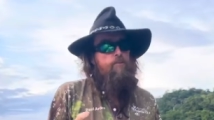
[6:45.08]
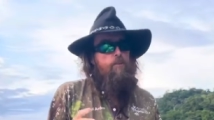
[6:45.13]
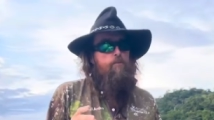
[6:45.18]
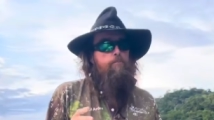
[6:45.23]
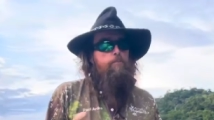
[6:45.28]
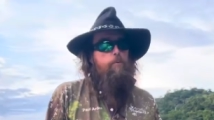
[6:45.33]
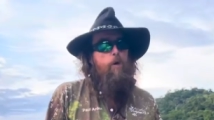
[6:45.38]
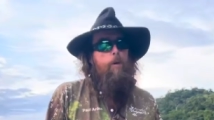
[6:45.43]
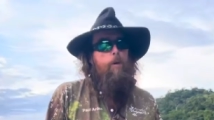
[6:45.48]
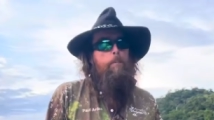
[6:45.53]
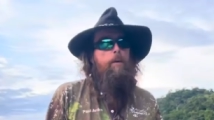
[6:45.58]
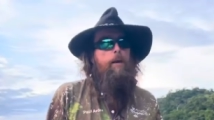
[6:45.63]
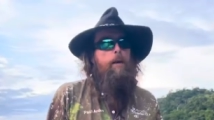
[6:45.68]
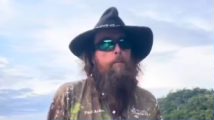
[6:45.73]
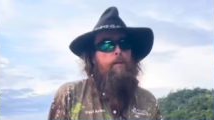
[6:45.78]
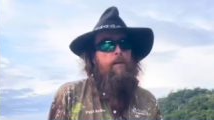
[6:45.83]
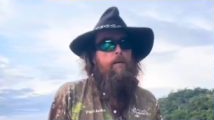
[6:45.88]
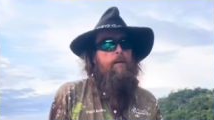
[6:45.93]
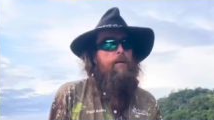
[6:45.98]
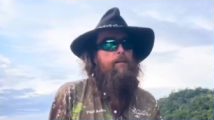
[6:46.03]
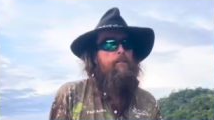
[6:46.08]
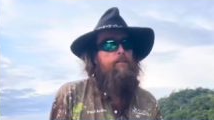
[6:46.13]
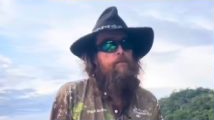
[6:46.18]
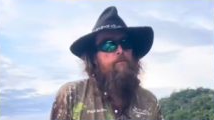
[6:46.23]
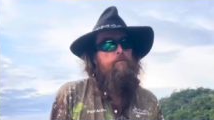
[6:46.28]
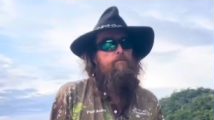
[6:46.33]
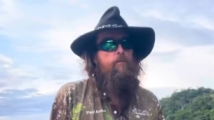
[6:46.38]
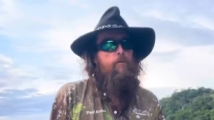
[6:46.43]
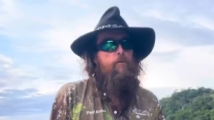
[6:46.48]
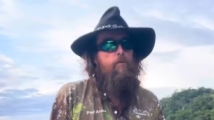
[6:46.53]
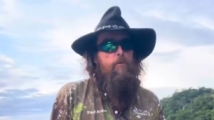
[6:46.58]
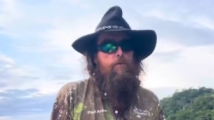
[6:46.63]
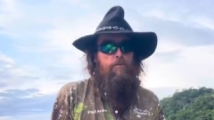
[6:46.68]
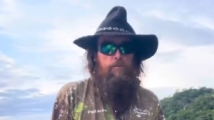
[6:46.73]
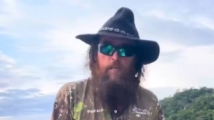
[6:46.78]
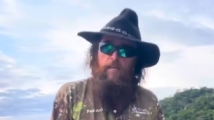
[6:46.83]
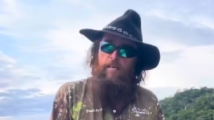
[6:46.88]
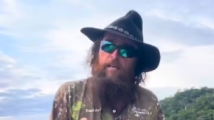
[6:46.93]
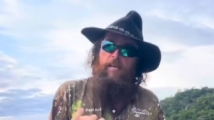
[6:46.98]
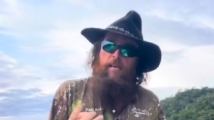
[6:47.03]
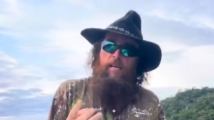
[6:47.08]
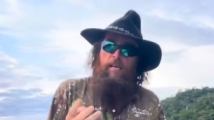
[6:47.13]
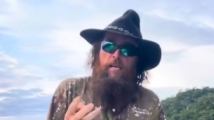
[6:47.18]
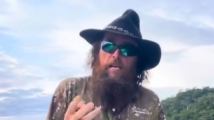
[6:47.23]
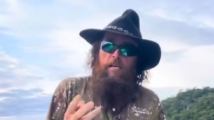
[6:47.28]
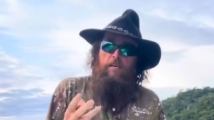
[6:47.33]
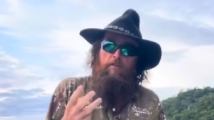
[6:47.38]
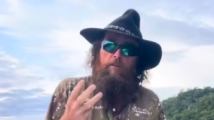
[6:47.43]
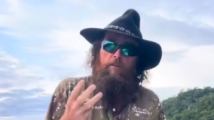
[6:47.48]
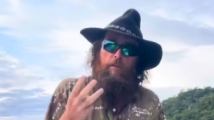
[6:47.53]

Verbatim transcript: is proper application of force. The